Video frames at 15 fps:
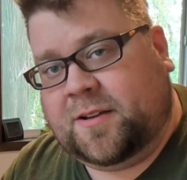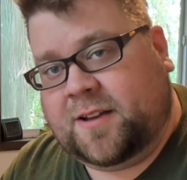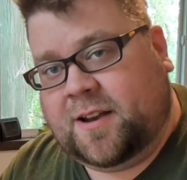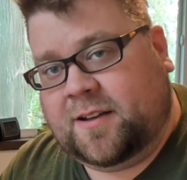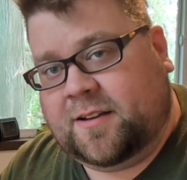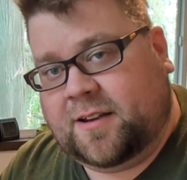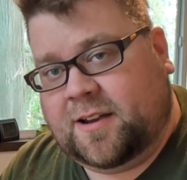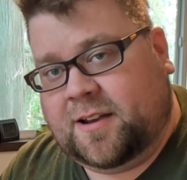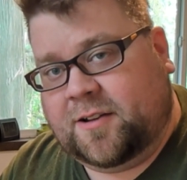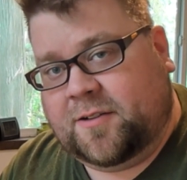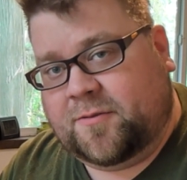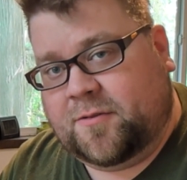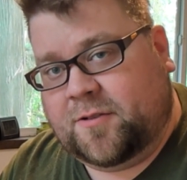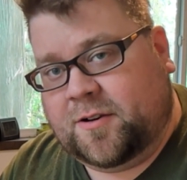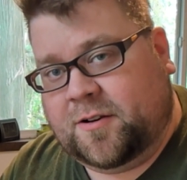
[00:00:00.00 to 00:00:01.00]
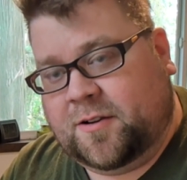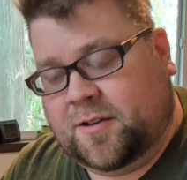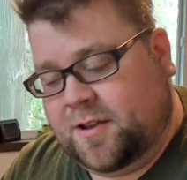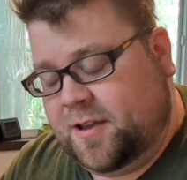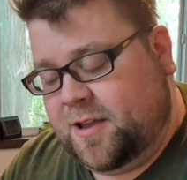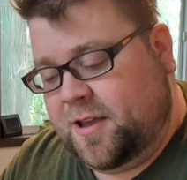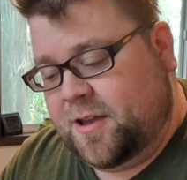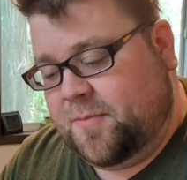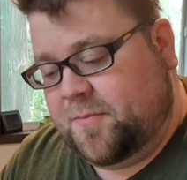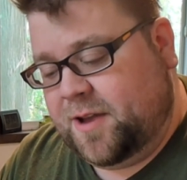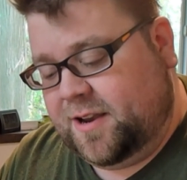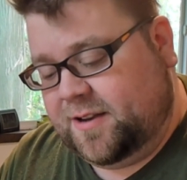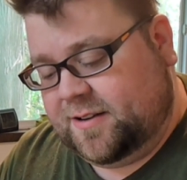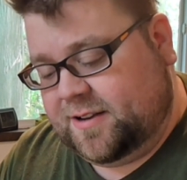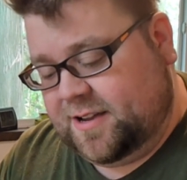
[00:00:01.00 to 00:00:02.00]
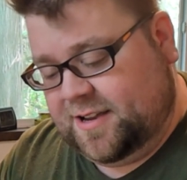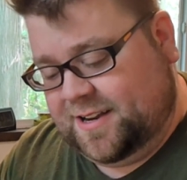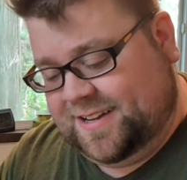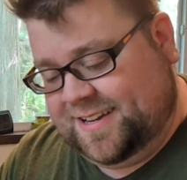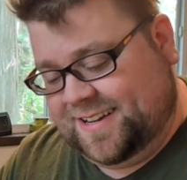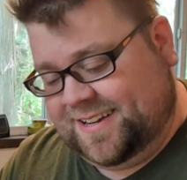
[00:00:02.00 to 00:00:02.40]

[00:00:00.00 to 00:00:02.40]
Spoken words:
sized hands for my size.